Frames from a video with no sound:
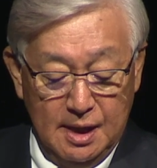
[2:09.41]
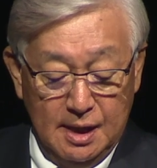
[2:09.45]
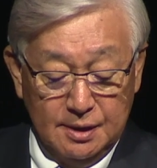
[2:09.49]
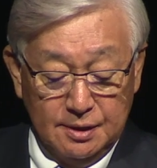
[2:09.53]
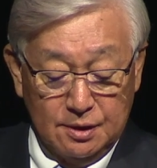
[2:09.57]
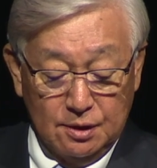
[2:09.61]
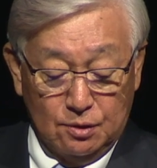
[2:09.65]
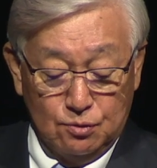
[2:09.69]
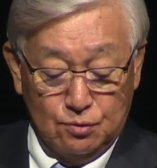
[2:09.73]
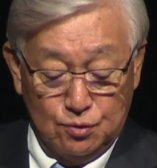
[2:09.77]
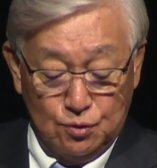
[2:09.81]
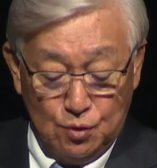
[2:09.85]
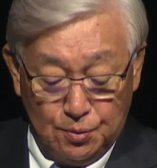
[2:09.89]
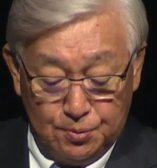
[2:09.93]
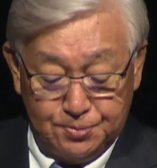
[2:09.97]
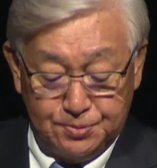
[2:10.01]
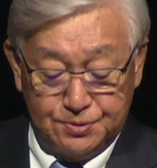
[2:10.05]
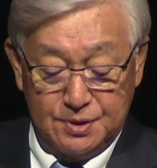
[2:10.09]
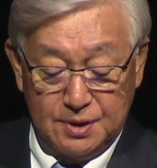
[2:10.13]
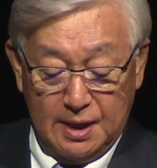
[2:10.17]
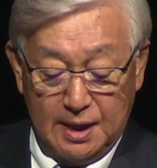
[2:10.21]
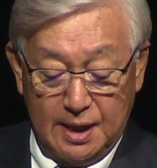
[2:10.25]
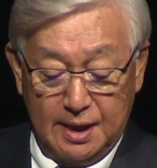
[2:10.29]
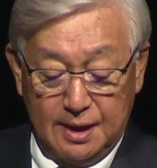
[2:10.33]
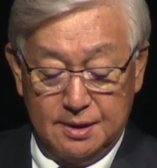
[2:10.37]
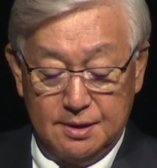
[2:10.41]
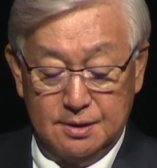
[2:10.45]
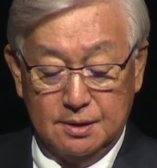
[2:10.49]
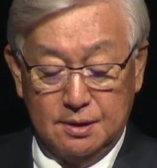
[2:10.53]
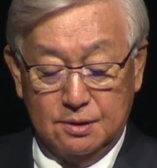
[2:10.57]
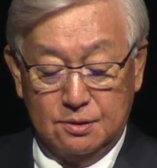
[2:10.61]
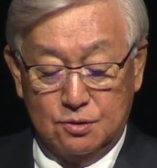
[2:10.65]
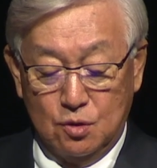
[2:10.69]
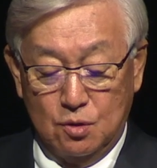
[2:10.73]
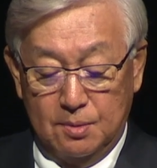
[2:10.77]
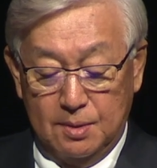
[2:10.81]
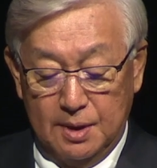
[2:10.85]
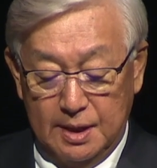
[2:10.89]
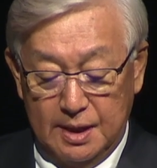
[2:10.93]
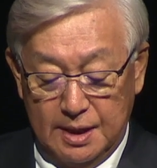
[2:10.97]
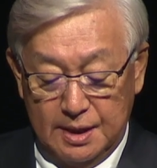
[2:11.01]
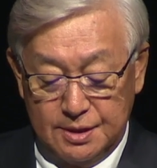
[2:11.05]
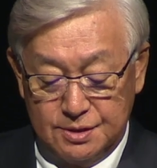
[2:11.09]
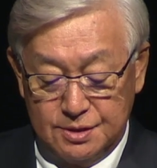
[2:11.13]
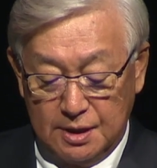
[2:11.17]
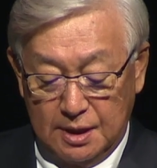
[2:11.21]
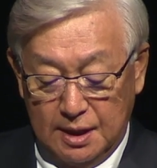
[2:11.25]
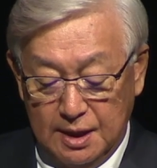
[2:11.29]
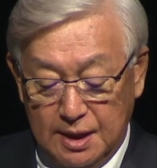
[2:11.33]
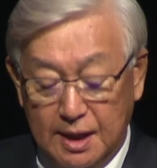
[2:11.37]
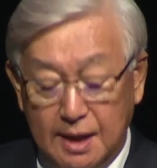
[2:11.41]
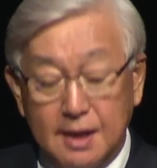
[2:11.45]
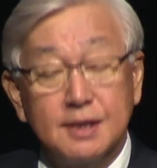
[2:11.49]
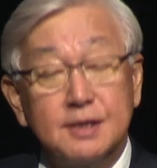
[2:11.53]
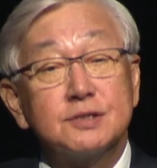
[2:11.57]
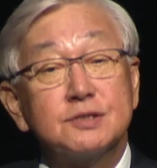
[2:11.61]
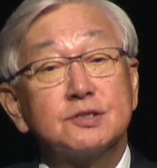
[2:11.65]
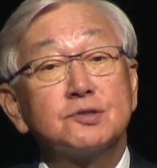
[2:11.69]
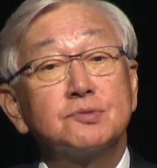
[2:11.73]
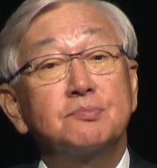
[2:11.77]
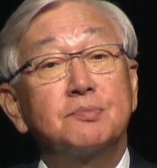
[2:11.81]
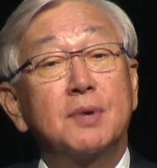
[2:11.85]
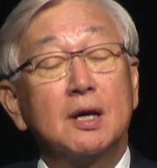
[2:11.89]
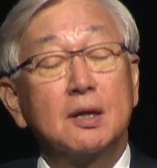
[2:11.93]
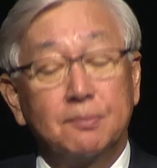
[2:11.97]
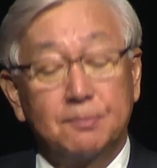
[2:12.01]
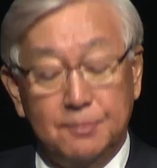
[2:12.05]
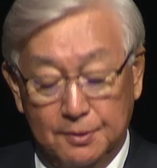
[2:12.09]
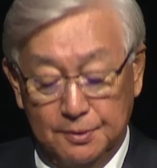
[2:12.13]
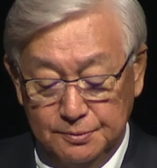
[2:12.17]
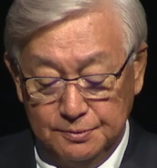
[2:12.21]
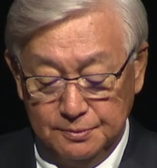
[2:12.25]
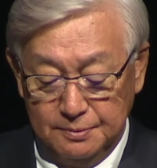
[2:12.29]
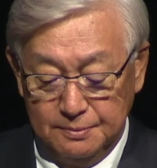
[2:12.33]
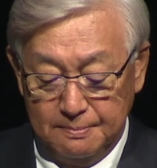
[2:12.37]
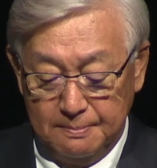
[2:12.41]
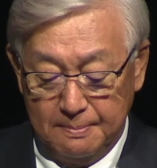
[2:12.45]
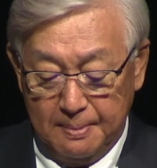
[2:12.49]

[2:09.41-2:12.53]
that groups like Global Health Alliance, Melbourne,